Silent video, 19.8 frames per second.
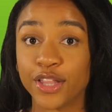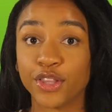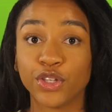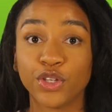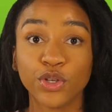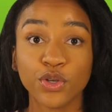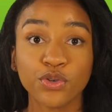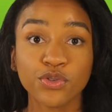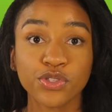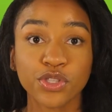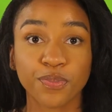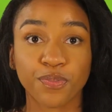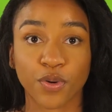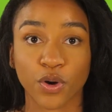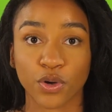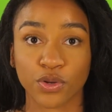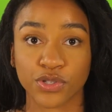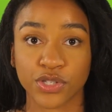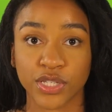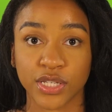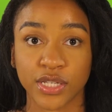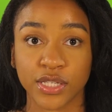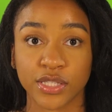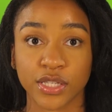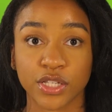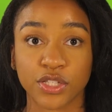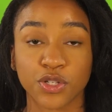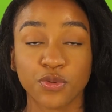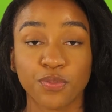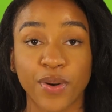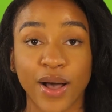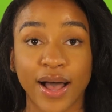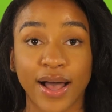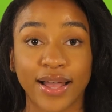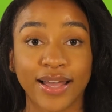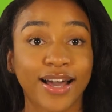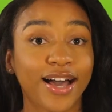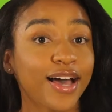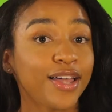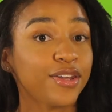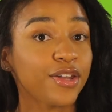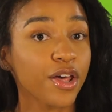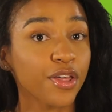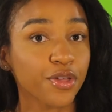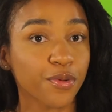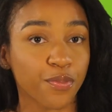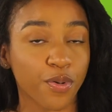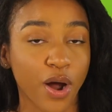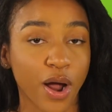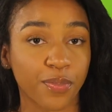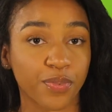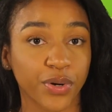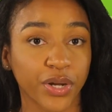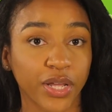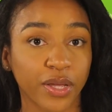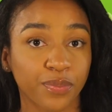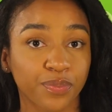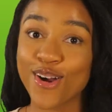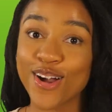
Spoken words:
and use the proceeds to buy another property.